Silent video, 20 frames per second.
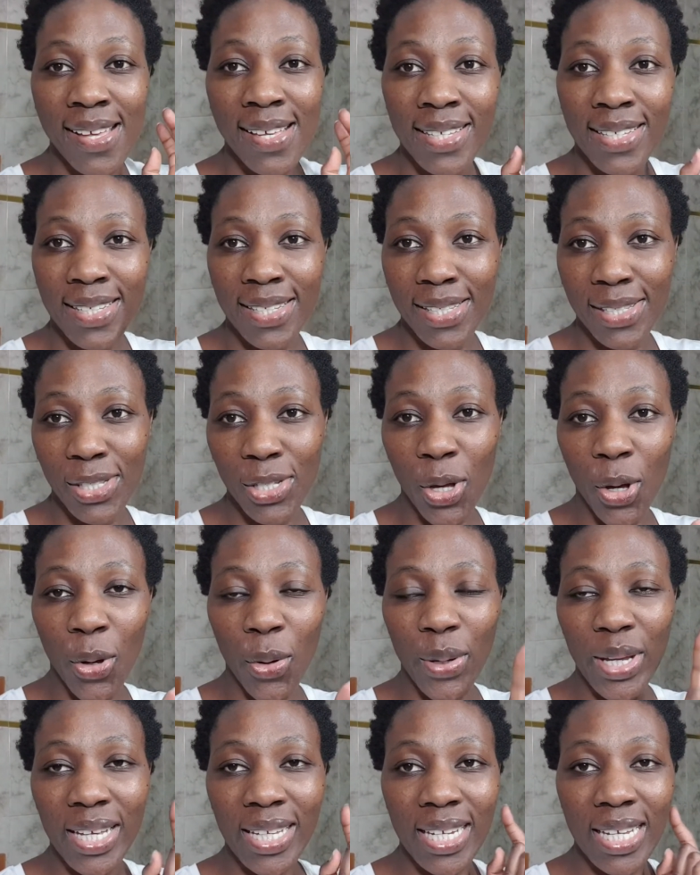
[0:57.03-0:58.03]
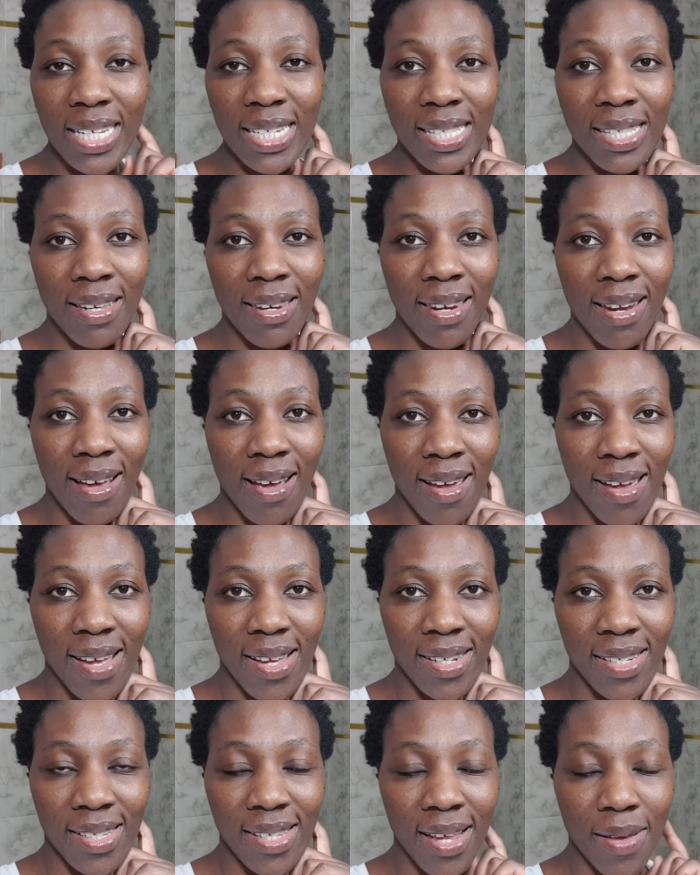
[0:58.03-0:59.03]
So it is the
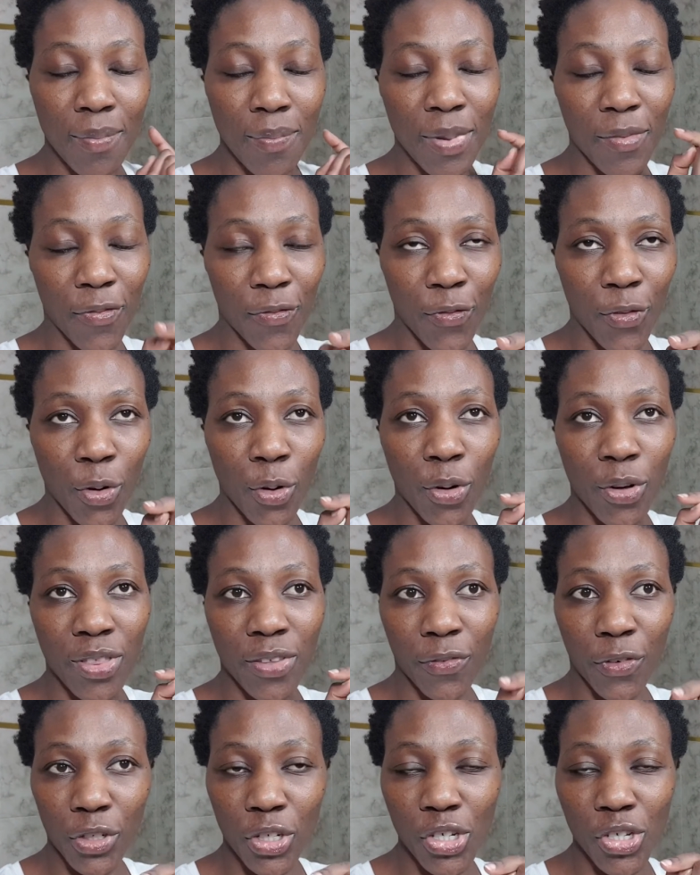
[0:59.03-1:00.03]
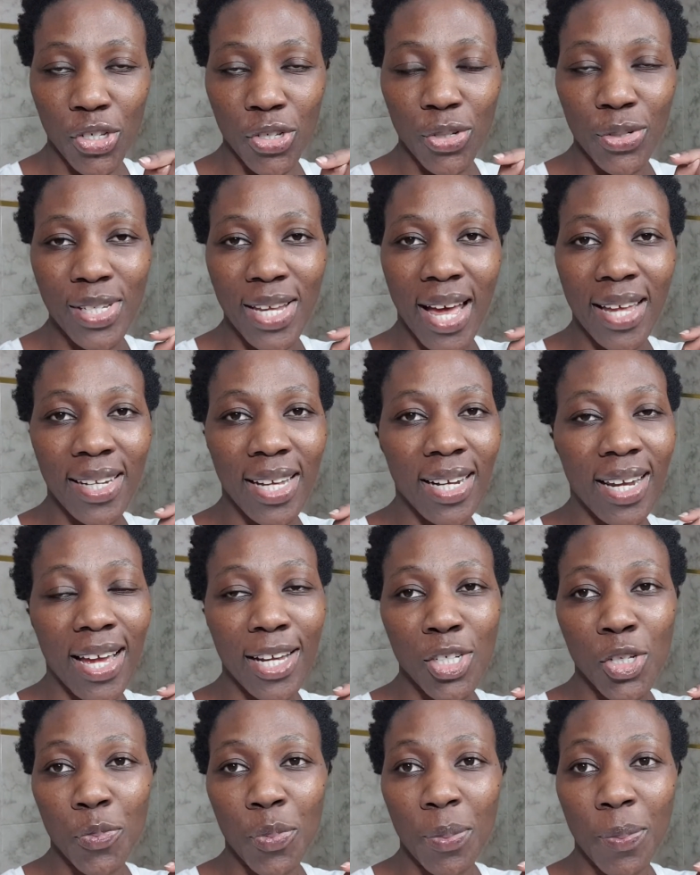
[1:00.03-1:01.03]
night before the photo shoot, and I
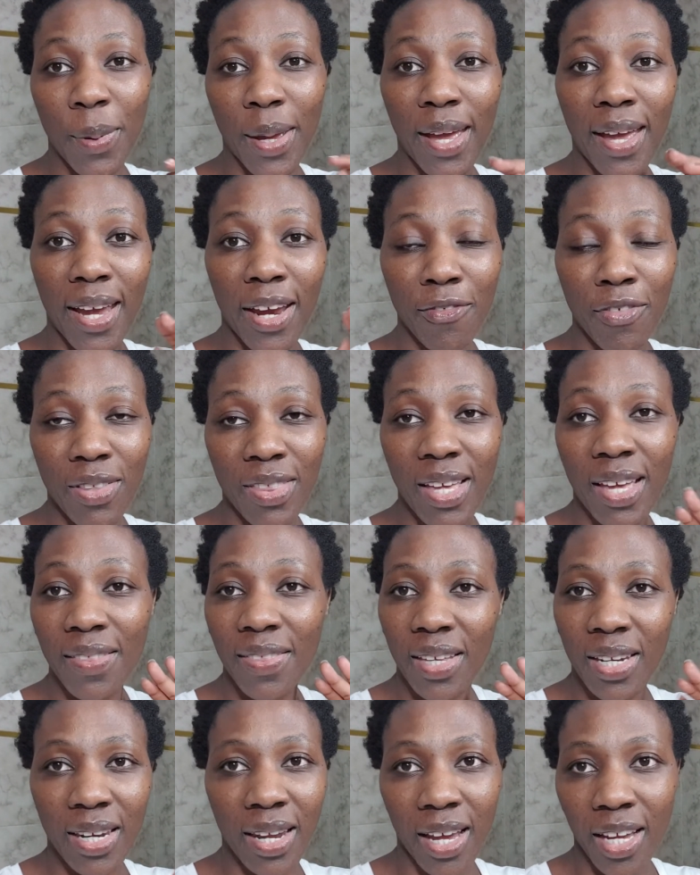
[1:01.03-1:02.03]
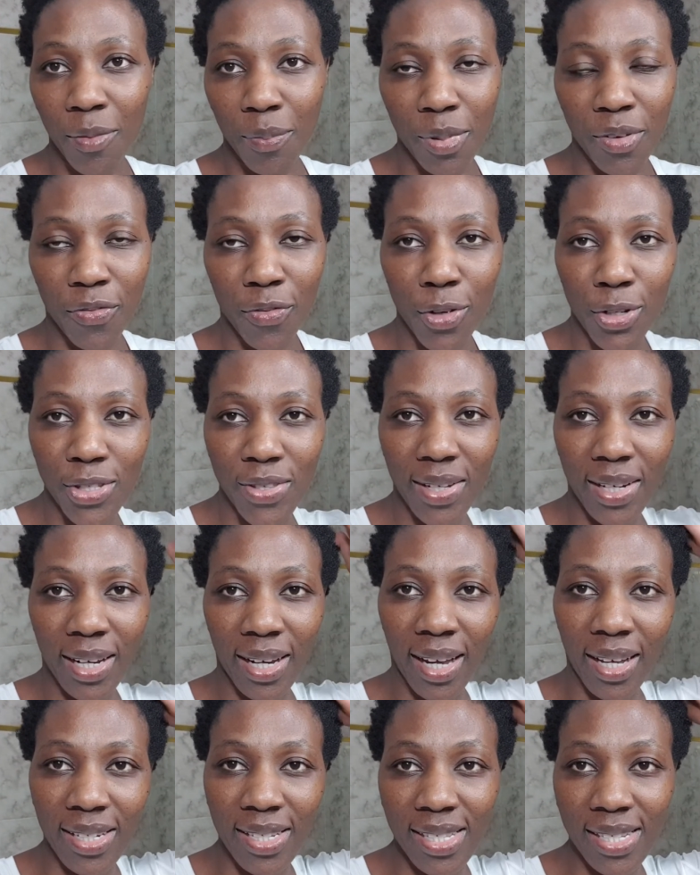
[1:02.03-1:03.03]
like to prepare everything the night before so that I
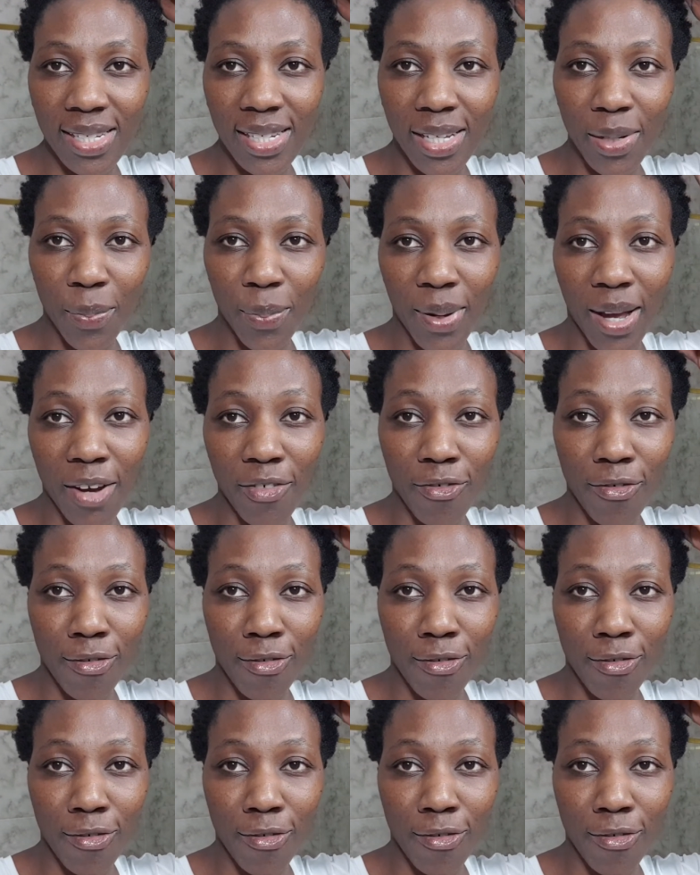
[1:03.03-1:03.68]
can sleep and